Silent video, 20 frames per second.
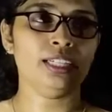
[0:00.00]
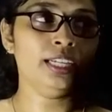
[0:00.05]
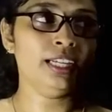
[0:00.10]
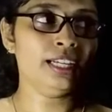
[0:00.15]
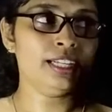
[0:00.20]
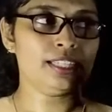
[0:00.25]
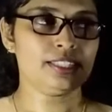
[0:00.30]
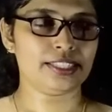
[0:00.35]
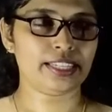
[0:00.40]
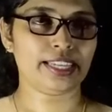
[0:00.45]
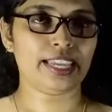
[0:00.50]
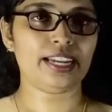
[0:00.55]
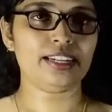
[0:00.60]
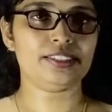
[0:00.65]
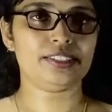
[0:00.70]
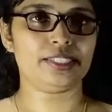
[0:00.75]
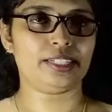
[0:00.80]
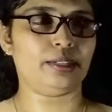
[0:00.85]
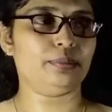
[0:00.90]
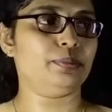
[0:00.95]
Second
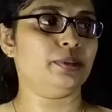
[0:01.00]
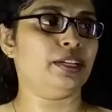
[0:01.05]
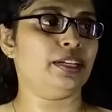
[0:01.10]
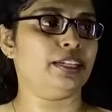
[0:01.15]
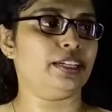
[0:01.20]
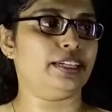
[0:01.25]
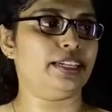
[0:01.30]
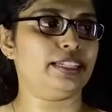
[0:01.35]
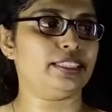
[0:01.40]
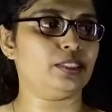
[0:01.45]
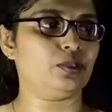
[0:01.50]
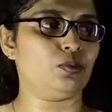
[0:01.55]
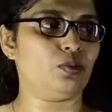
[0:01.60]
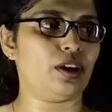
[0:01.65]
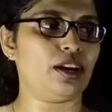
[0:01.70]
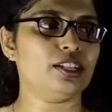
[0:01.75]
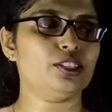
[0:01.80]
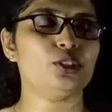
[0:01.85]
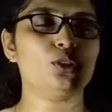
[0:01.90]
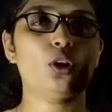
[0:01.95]
step, get the
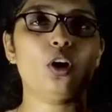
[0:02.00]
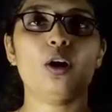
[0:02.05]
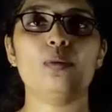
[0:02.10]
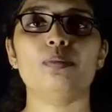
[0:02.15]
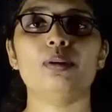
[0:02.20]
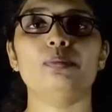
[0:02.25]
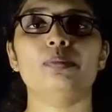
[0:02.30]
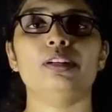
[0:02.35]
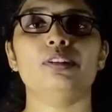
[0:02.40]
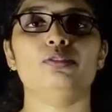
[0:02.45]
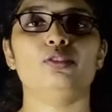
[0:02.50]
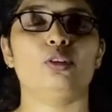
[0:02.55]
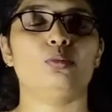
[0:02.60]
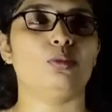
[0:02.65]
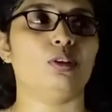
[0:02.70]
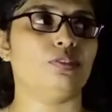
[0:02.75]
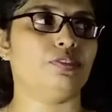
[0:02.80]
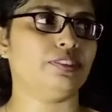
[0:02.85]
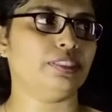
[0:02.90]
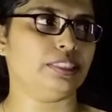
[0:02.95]
ones complement form
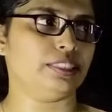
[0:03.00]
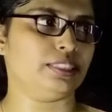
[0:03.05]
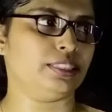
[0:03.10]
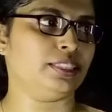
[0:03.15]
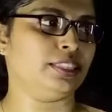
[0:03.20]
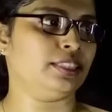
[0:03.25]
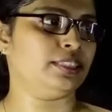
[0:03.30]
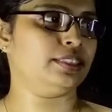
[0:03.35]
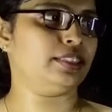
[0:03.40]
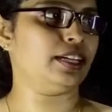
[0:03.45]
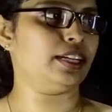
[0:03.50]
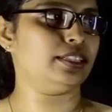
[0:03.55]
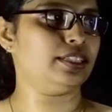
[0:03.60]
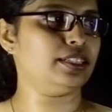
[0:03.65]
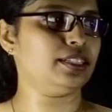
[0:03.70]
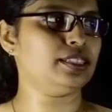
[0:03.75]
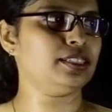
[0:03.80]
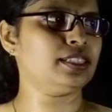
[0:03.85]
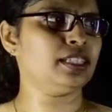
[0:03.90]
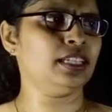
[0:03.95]
of it. That
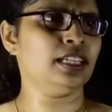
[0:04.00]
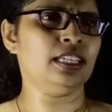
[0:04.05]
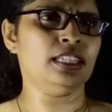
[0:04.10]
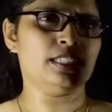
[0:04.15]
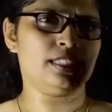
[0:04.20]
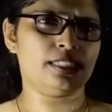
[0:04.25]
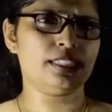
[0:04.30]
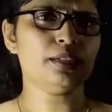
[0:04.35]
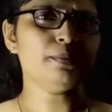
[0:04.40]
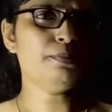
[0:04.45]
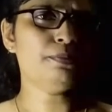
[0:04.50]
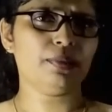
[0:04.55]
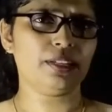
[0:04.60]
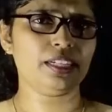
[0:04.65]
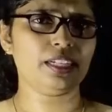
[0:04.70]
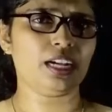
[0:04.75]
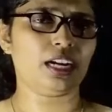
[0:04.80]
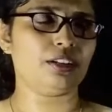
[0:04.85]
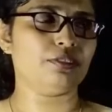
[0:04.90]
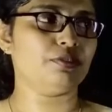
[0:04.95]
is, simply
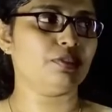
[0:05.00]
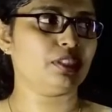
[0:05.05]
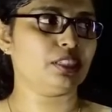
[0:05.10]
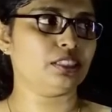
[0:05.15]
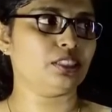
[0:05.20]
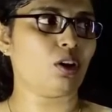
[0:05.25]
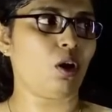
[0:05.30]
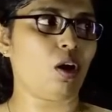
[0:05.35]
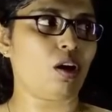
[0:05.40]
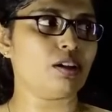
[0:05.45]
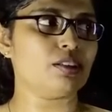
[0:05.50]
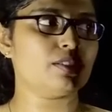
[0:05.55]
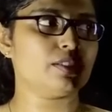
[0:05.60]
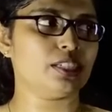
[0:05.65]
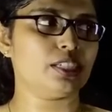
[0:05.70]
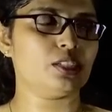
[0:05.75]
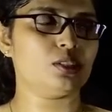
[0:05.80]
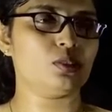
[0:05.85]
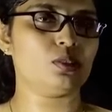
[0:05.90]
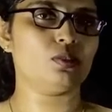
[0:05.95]
convert all
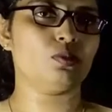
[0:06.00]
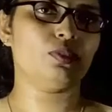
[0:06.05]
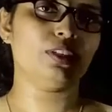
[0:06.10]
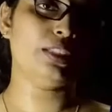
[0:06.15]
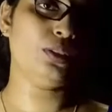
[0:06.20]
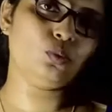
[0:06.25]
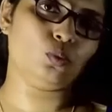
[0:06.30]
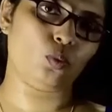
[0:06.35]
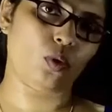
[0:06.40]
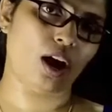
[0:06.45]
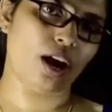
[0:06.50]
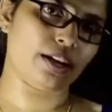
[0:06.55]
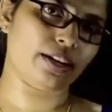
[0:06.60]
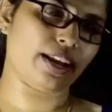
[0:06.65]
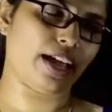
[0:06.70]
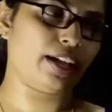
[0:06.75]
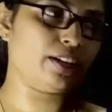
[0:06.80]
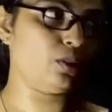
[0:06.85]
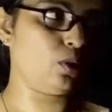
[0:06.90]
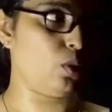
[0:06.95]
0 with 1
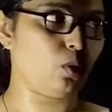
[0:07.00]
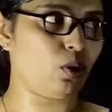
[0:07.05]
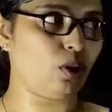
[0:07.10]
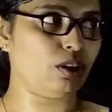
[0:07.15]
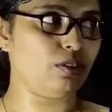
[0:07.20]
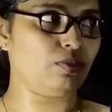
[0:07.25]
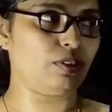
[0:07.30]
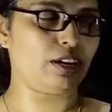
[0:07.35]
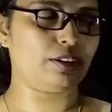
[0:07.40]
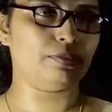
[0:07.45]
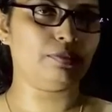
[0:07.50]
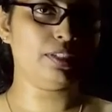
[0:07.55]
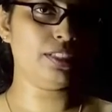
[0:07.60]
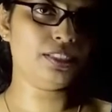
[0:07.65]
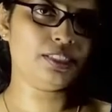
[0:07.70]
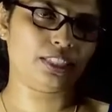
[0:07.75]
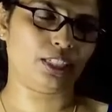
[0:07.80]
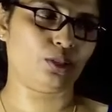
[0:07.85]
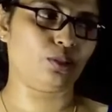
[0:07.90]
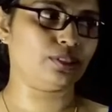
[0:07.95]
and all 1 with
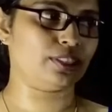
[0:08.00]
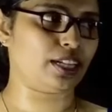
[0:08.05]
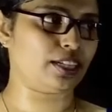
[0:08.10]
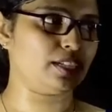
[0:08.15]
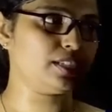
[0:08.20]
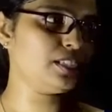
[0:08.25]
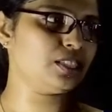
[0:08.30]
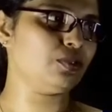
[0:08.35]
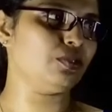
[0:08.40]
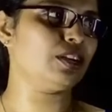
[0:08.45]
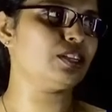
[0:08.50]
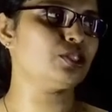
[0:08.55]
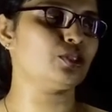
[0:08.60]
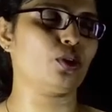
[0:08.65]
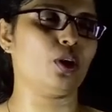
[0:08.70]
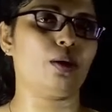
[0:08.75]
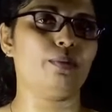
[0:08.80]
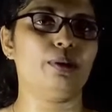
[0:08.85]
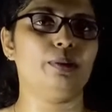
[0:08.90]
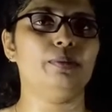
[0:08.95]
0. That is the ones
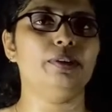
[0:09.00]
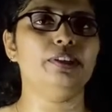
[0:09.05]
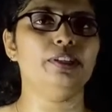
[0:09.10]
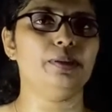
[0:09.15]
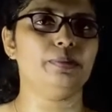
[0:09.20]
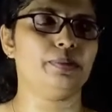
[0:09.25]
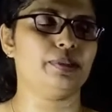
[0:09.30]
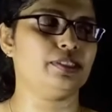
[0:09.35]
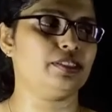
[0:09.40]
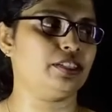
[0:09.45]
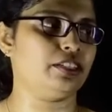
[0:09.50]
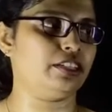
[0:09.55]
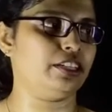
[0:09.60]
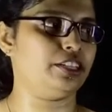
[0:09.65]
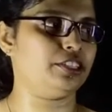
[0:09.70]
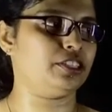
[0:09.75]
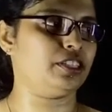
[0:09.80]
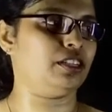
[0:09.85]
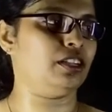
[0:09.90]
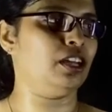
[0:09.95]
complement
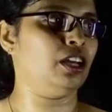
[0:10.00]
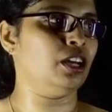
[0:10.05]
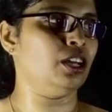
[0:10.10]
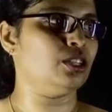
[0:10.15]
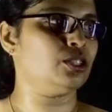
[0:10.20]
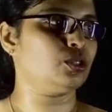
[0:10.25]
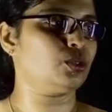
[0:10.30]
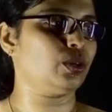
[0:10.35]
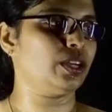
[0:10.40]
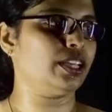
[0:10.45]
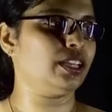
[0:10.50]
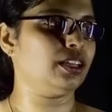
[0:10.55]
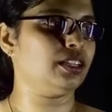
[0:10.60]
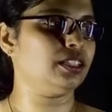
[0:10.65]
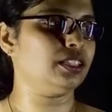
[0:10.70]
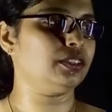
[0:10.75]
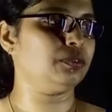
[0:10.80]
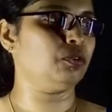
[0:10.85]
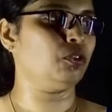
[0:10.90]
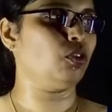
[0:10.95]
representation. So here
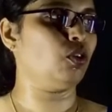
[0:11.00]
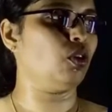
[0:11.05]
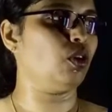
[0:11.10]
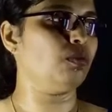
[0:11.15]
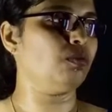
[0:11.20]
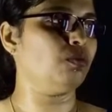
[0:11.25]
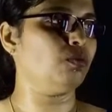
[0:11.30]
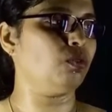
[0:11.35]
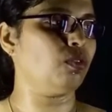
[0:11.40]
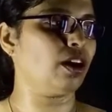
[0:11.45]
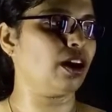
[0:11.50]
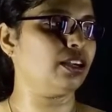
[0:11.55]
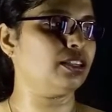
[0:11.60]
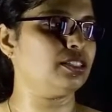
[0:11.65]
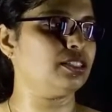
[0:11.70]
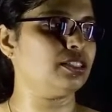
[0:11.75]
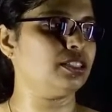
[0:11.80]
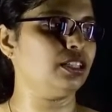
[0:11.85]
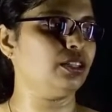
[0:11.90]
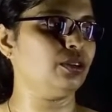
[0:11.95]
it form 1,
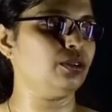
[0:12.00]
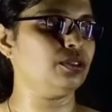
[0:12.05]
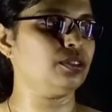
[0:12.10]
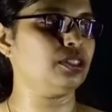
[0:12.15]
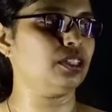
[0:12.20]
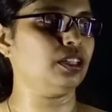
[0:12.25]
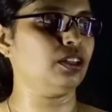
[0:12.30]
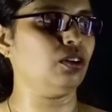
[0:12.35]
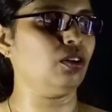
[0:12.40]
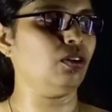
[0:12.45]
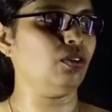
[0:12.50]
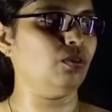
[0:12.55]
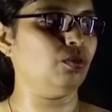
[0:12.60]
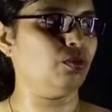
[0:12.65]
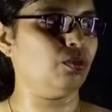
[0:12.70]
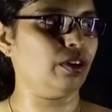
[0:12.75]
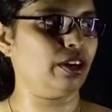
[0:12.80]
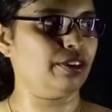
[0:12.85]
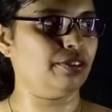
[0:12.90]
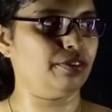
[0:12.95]
0, 0,
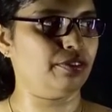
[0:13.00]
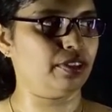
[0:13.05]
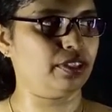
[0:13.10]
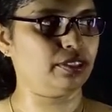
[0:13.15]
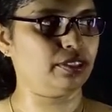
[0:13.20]
1, 1.